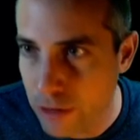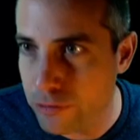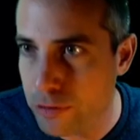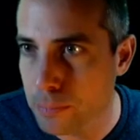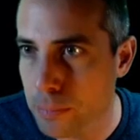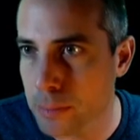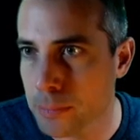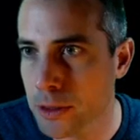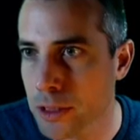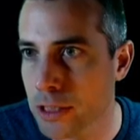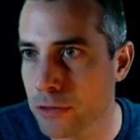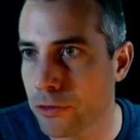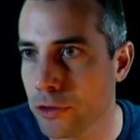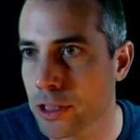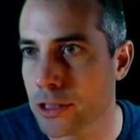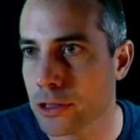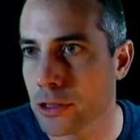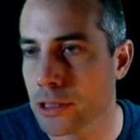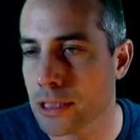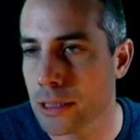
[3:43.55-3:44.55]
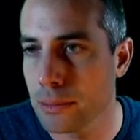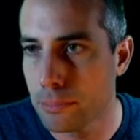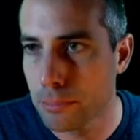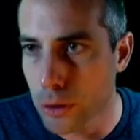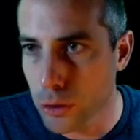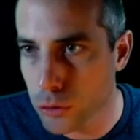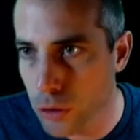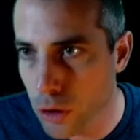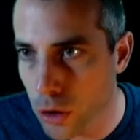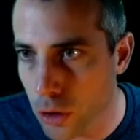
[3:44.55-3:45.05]
implemented, for instance, in
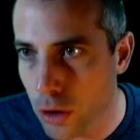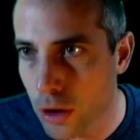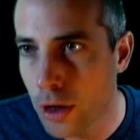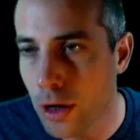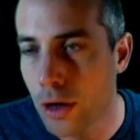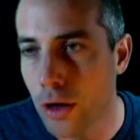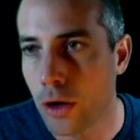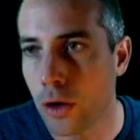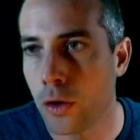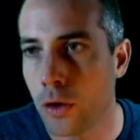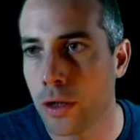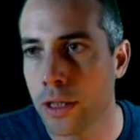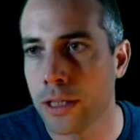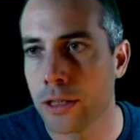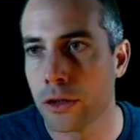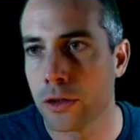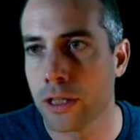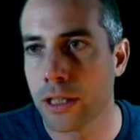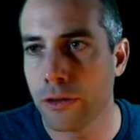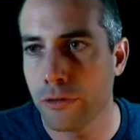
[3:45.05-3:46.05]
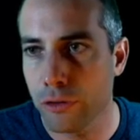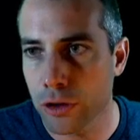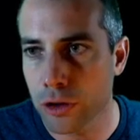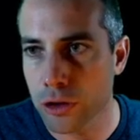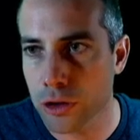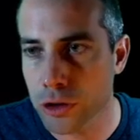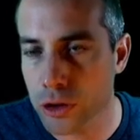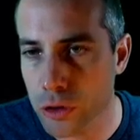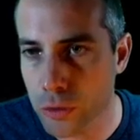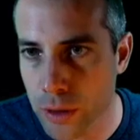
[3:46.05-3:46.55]
modulo or in the
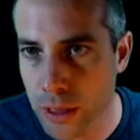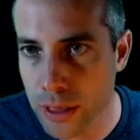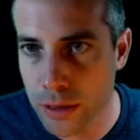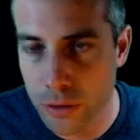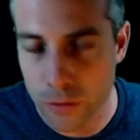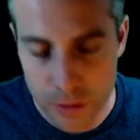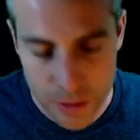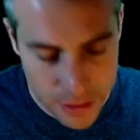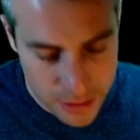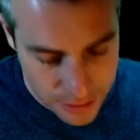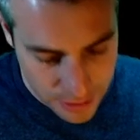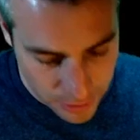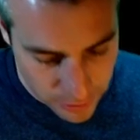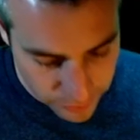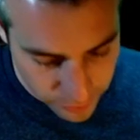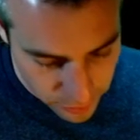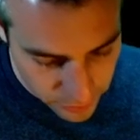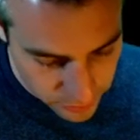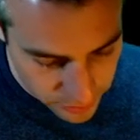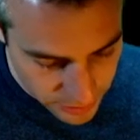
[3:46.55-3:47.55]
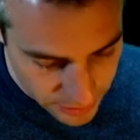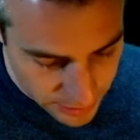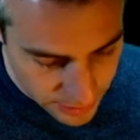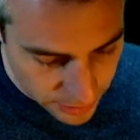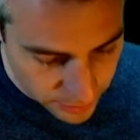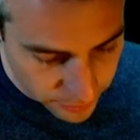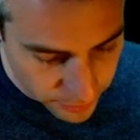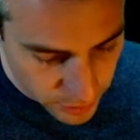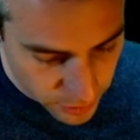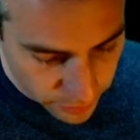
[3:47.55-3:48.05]
different constraint or this kind of
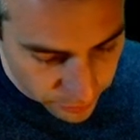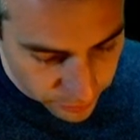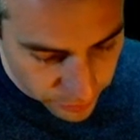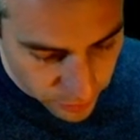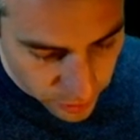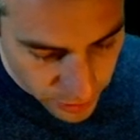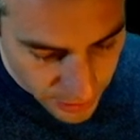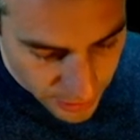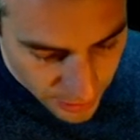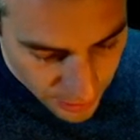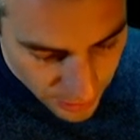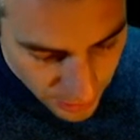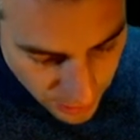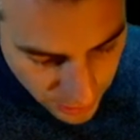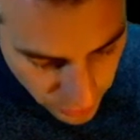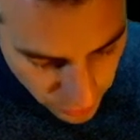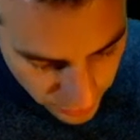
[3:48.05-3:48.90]
stuff. Okay, so